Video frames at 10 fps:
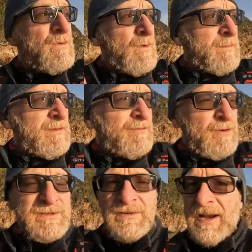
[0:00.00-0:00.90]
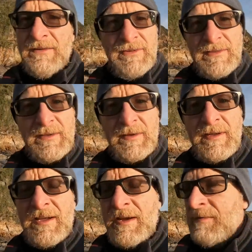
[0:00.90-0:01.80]
We've been photographing the
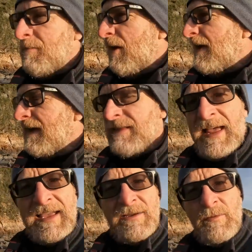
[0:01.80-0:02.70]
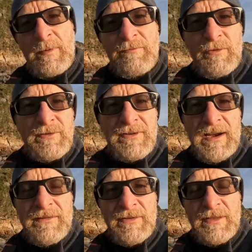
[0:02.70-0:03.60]
morning light, we've been
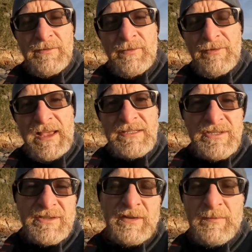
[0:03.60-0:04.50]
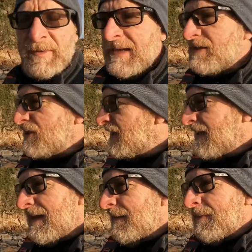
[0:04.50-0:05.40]
photographing the reflections on the beach.
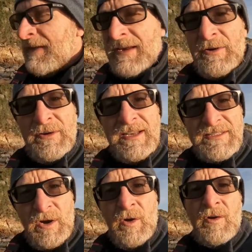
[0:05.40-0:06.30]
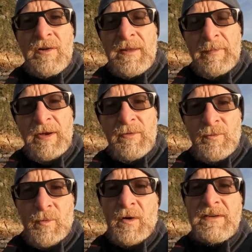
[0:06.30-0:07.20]
You know, it's all about
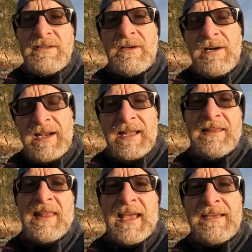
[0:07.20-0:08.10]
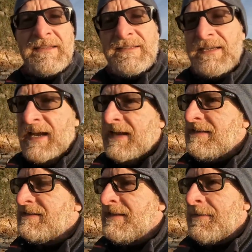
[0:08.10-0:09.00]
water and light
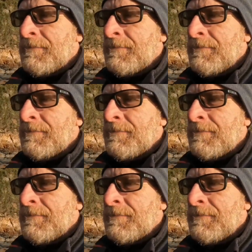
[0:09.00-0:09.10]
and